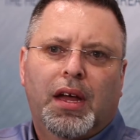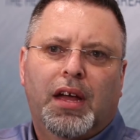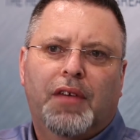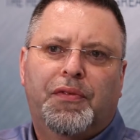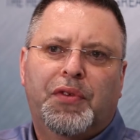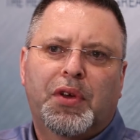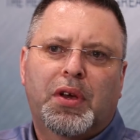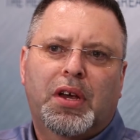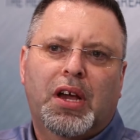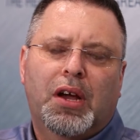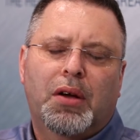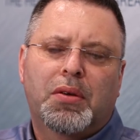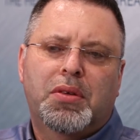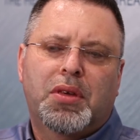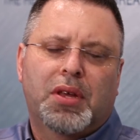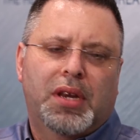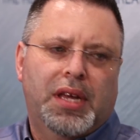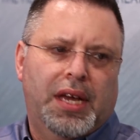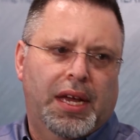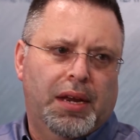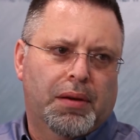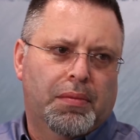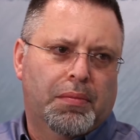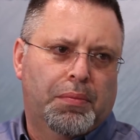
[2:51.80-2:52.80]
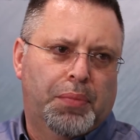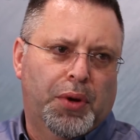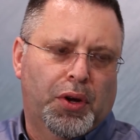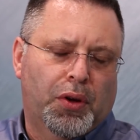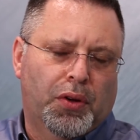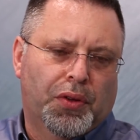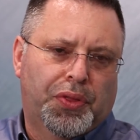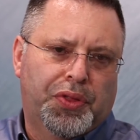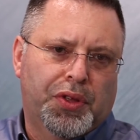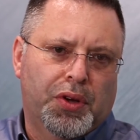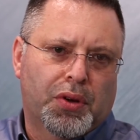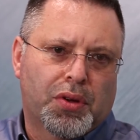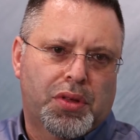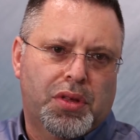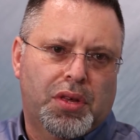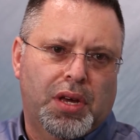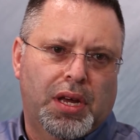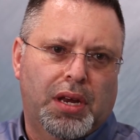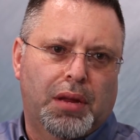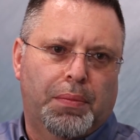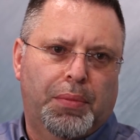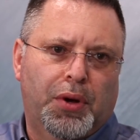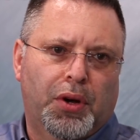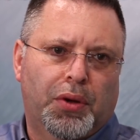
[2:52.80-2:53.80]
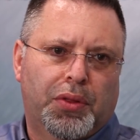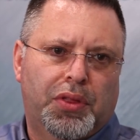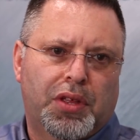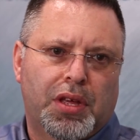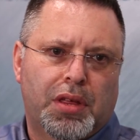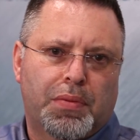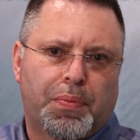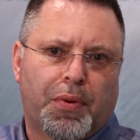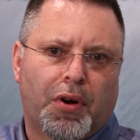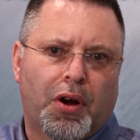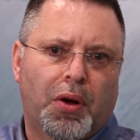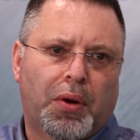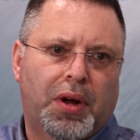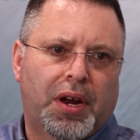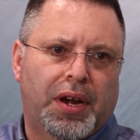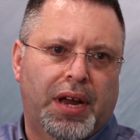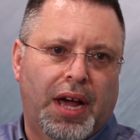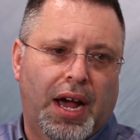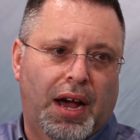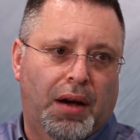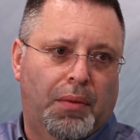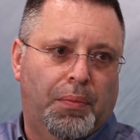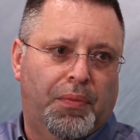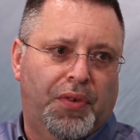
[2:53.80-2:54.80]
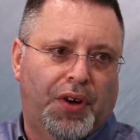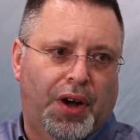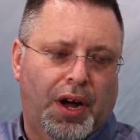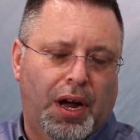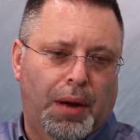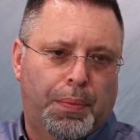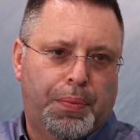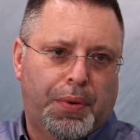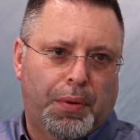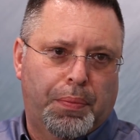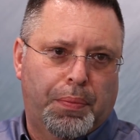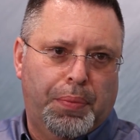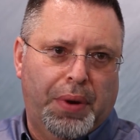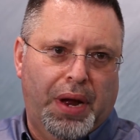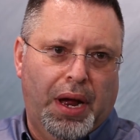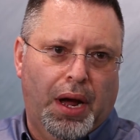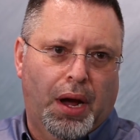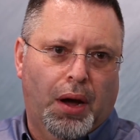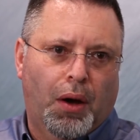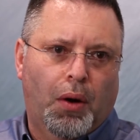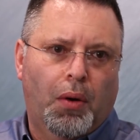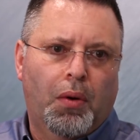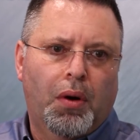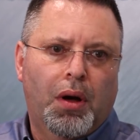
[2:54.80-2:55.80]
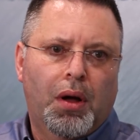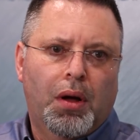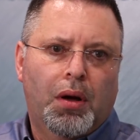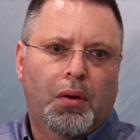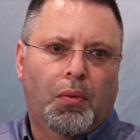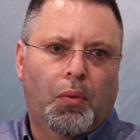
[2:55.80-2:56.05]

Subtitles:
If you go to the Eaton booth, you'll see the booth is broken out via propel,